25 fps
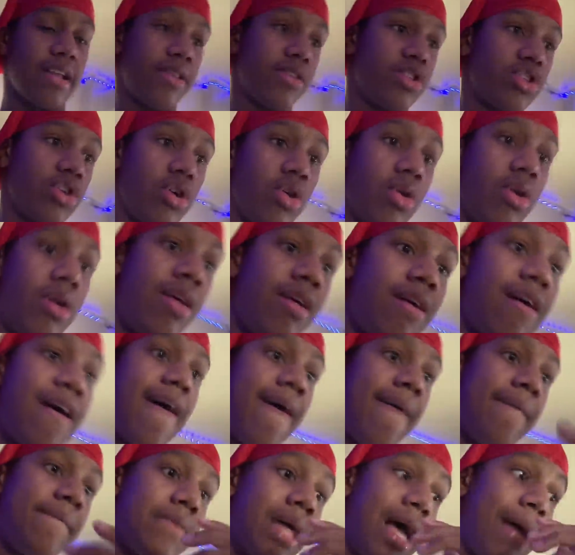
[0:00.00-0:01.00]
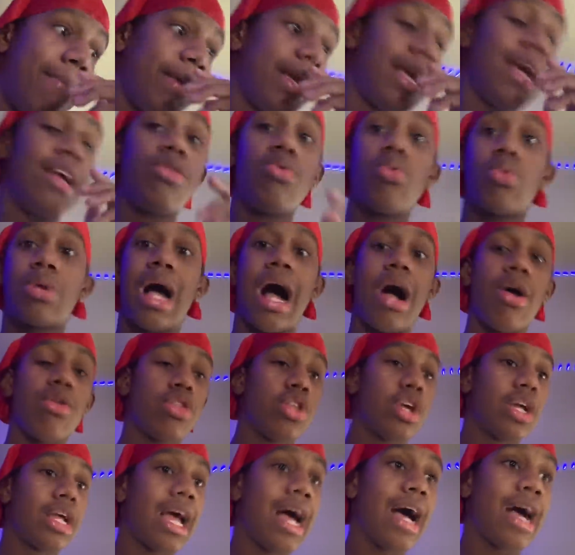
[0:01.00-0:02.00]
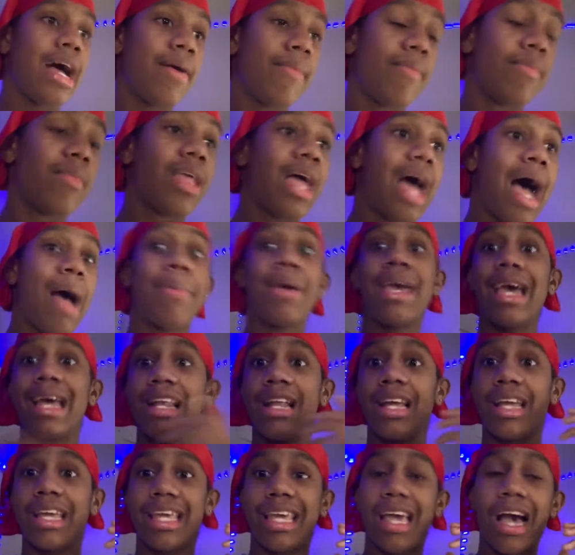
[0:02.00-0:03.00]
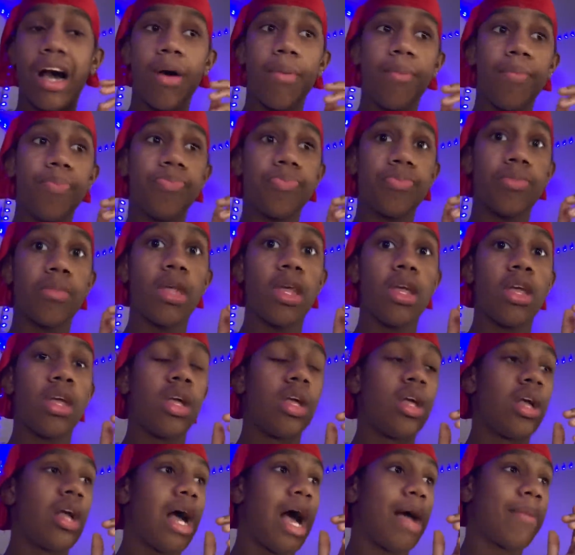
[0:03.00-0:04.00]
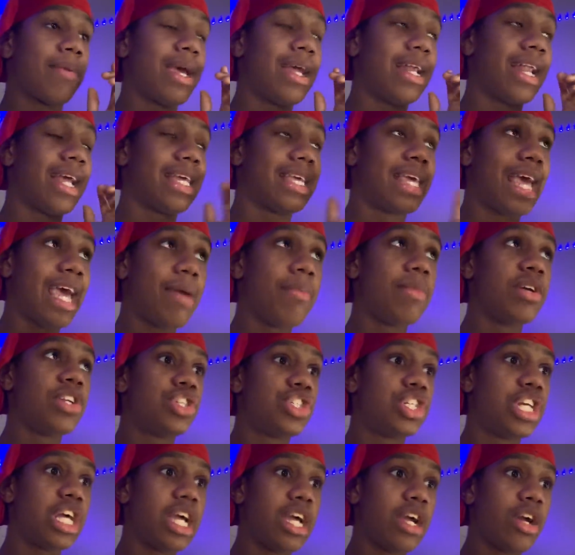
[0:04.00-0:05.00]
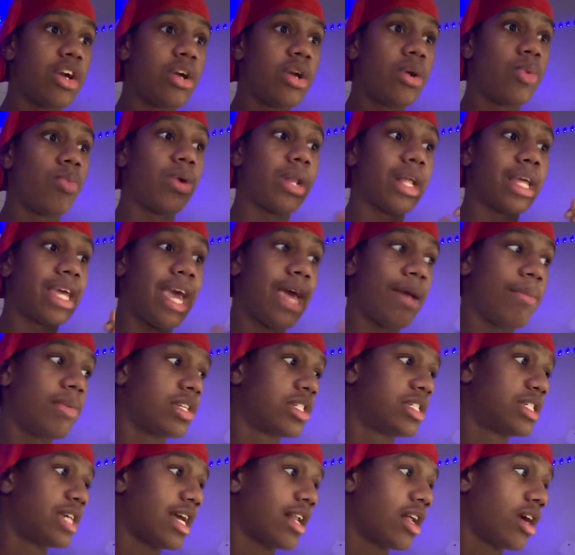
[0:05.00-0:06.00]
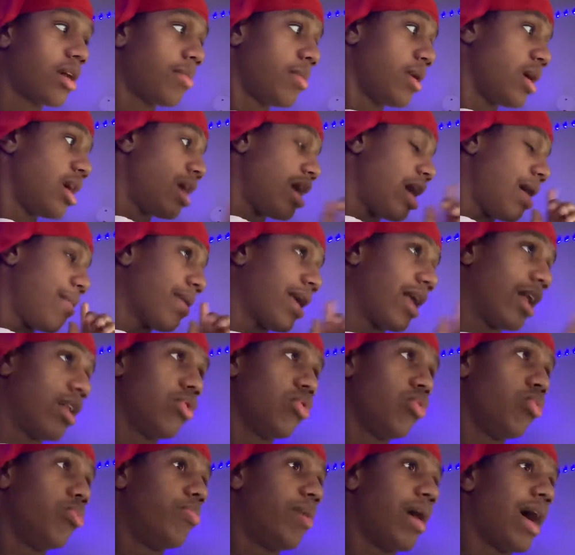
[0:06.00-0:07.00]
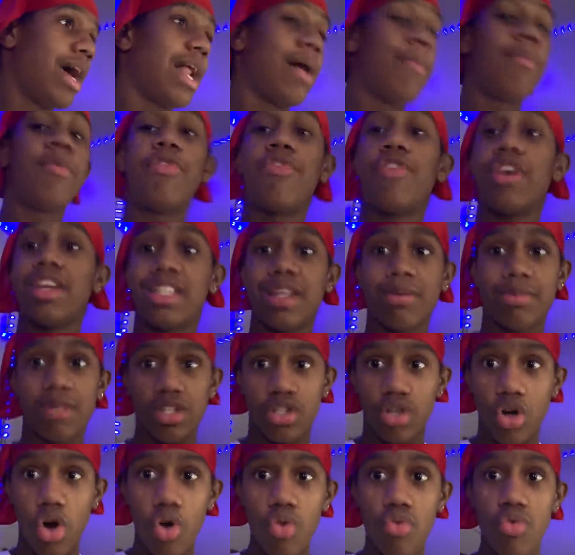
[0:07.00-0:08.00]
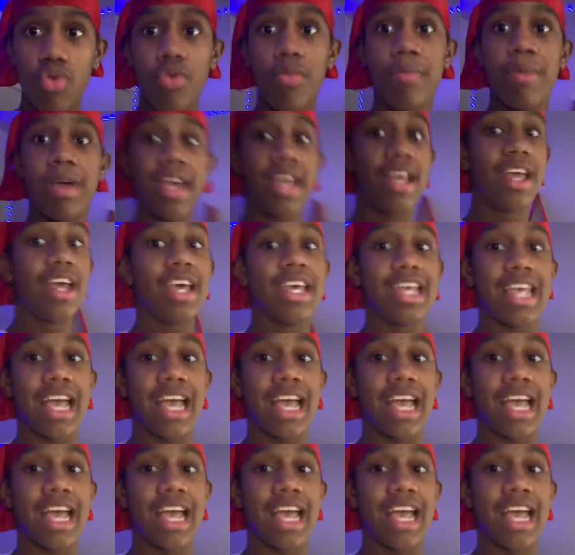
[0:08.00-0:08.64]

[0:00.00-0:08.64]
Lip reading: So I'm gonna get a new counter, y'all. I'm getting a gaming chair with a gaming setup. I'm gonna get a new bed. I'm gonna fix up this whole room, man.